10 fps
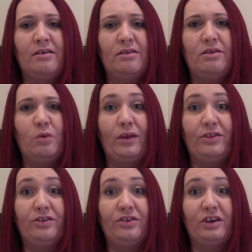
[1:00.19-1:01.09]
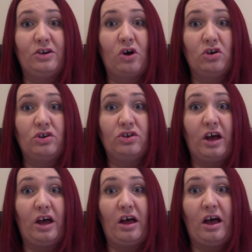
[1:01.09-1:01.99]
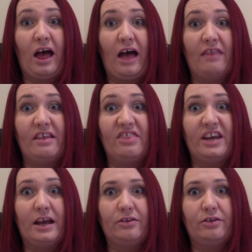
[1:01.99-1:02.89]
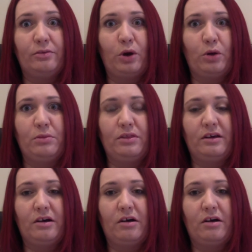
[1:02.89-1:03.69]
they went to see a doctor and then the next appointment they got a